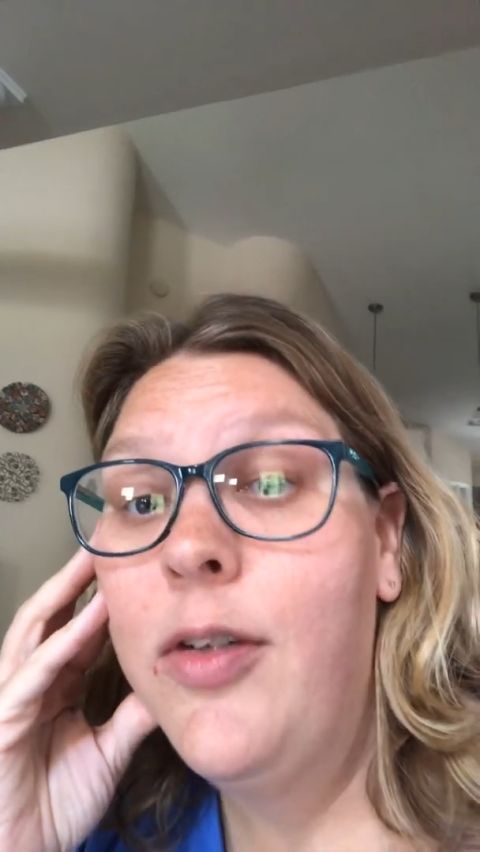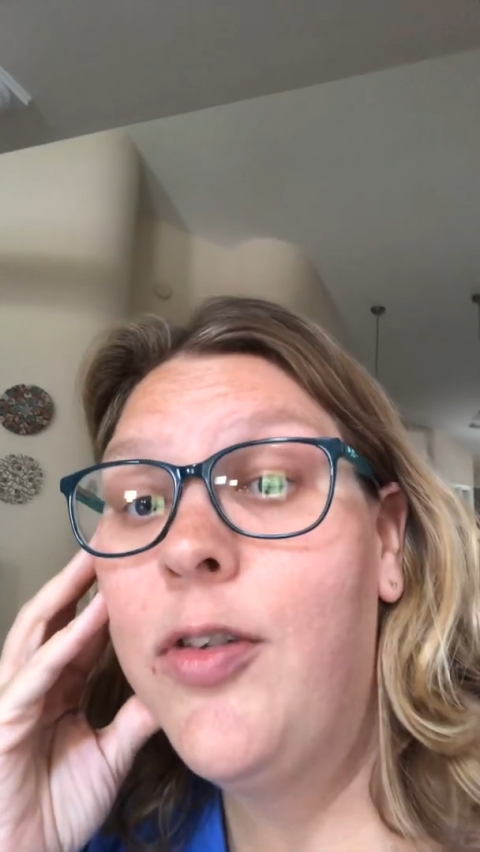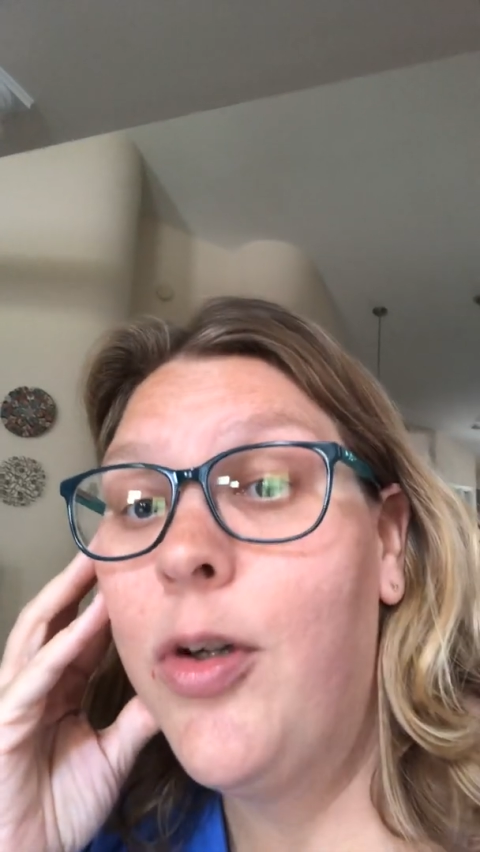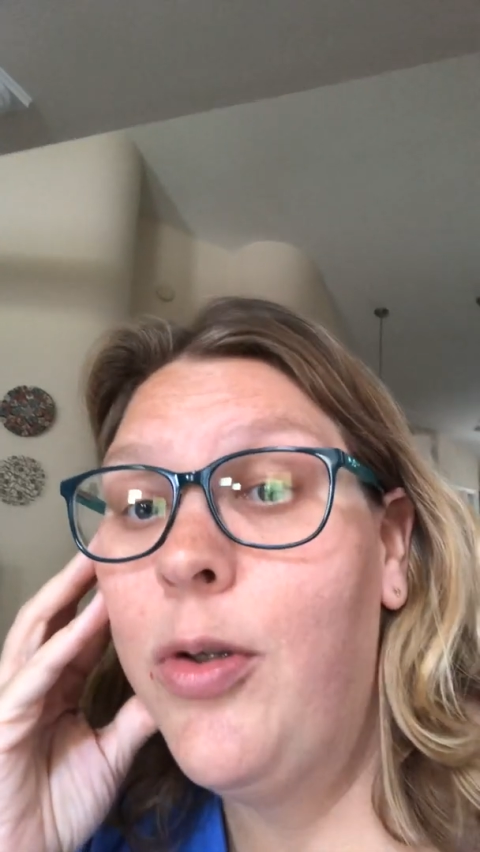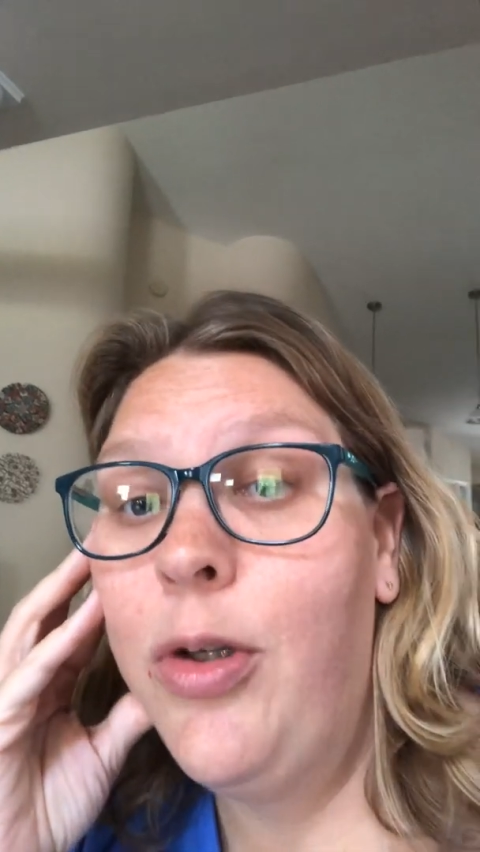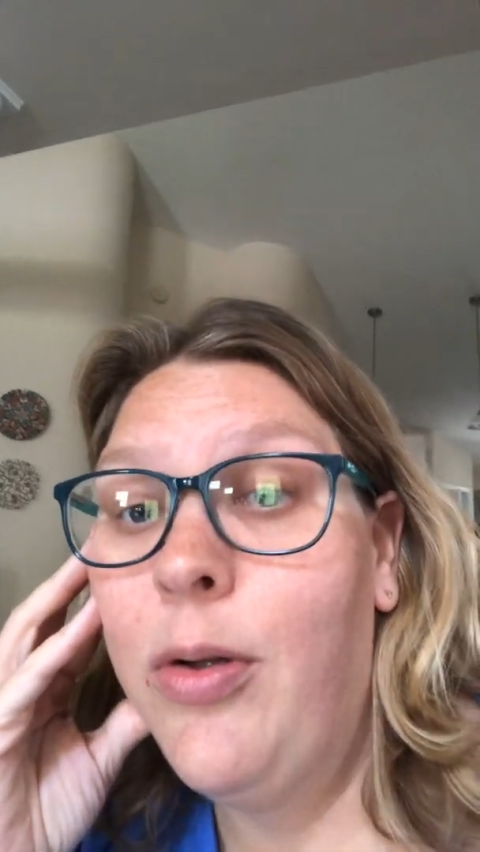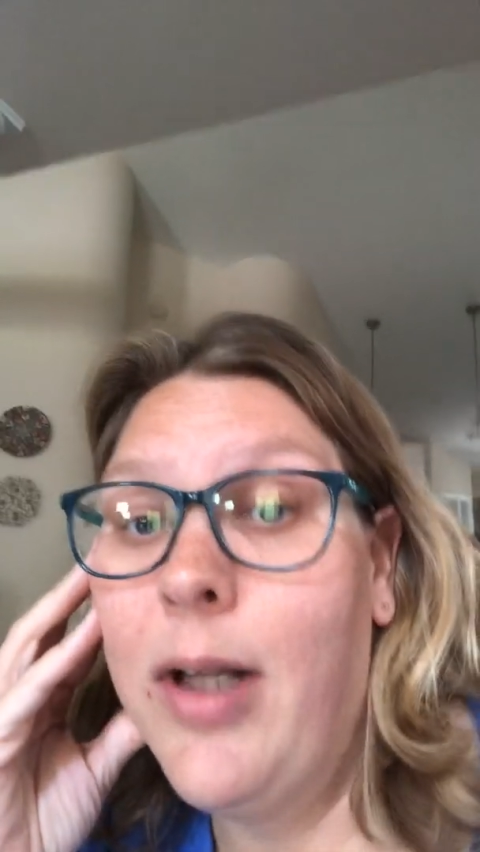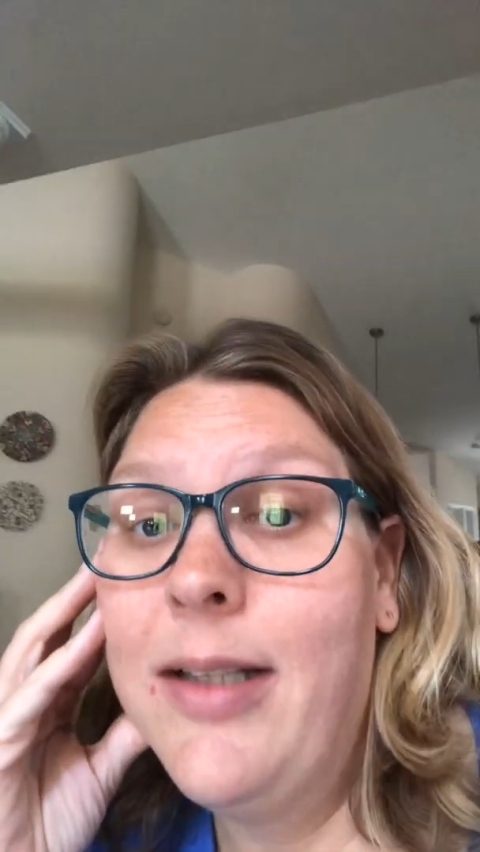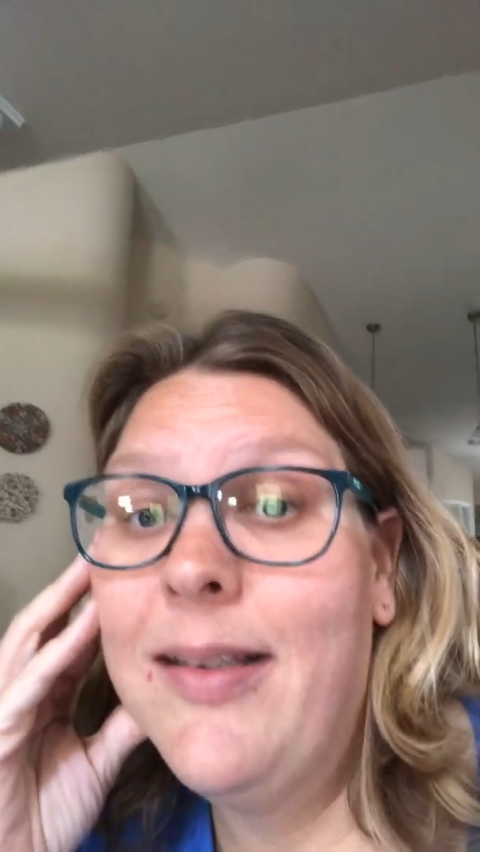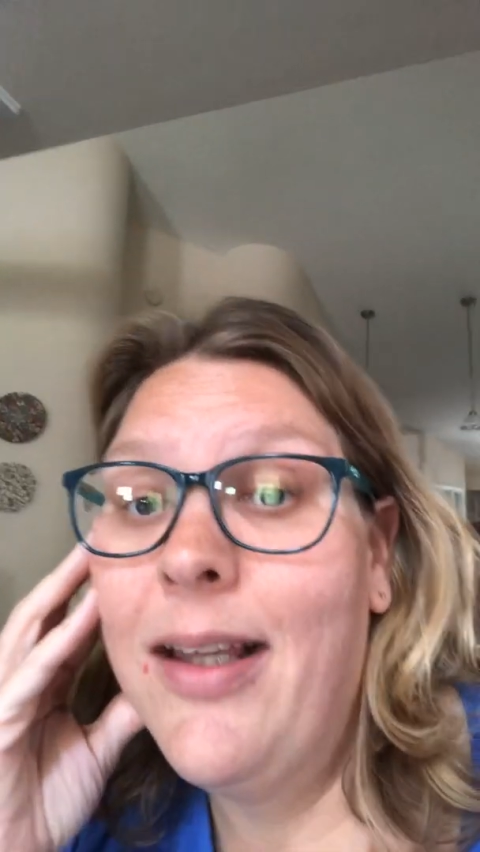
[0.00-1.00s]
So
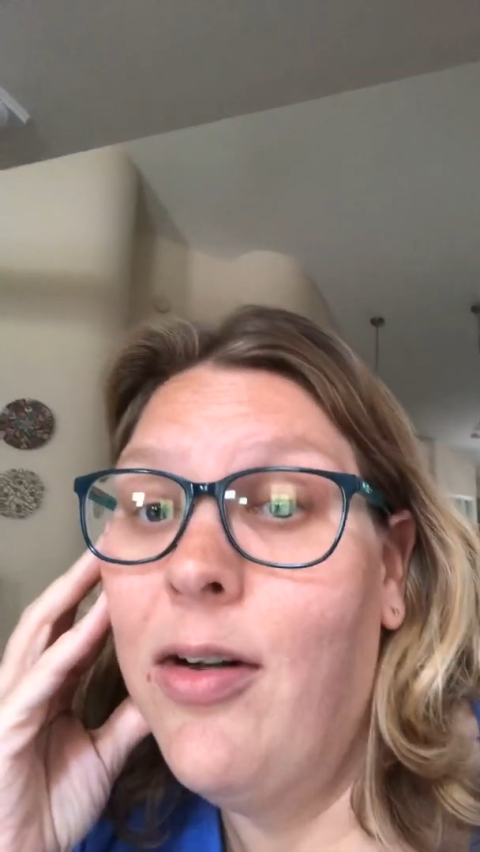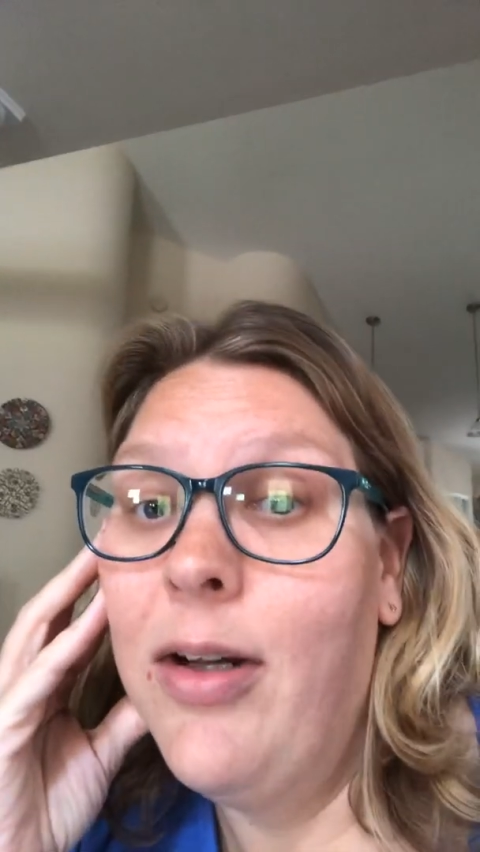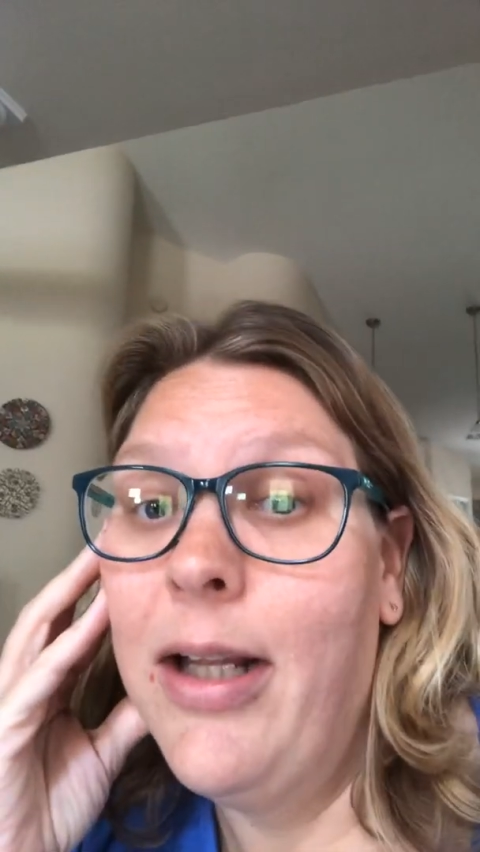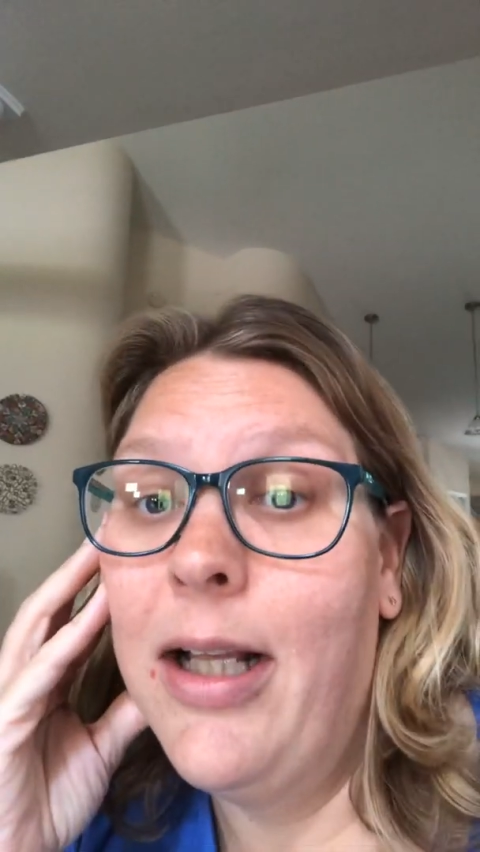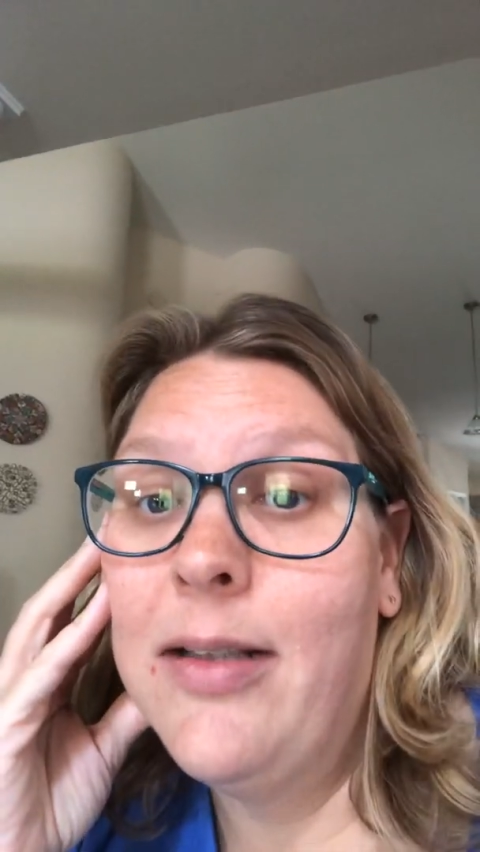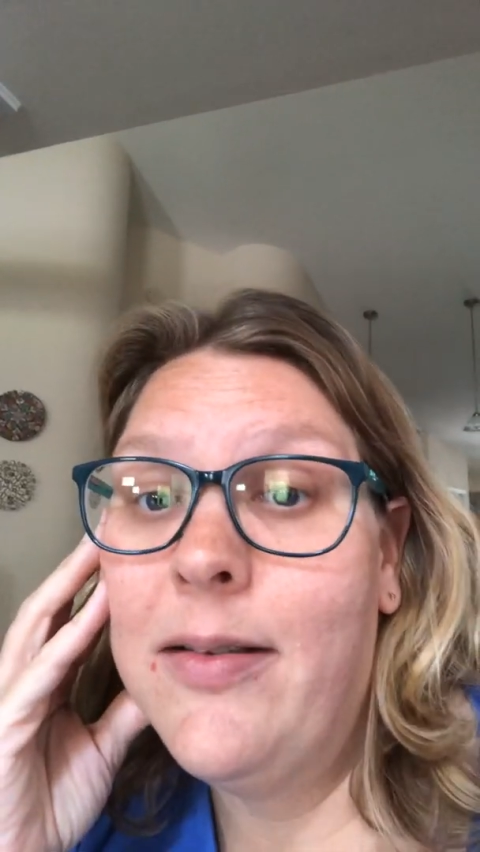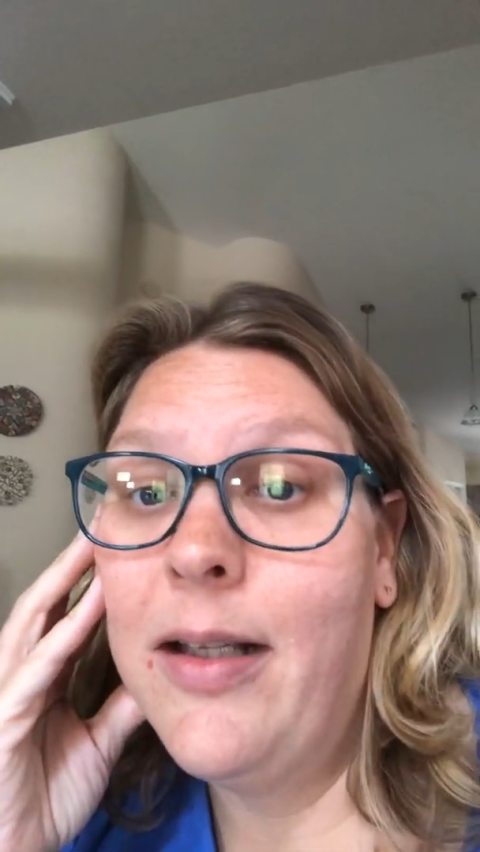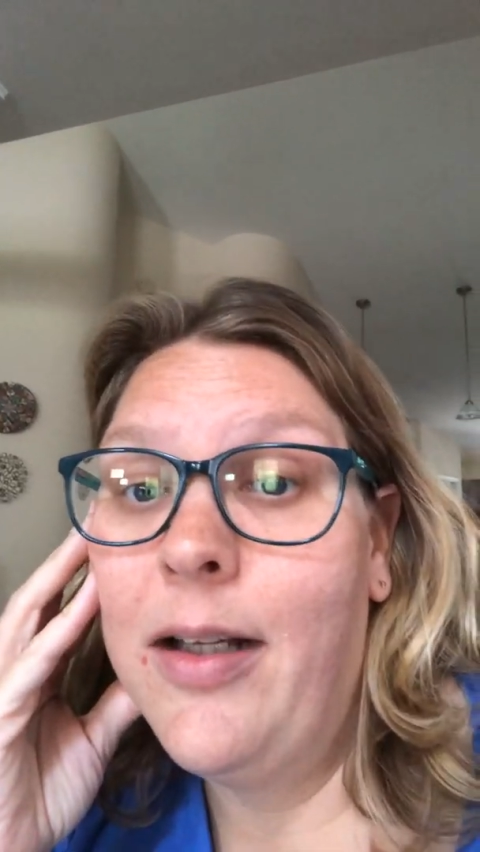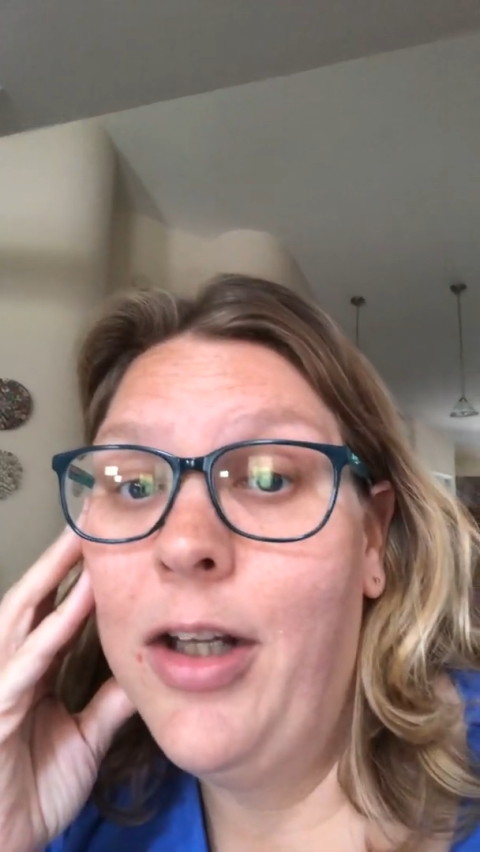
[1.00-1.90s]
utilize the internet as,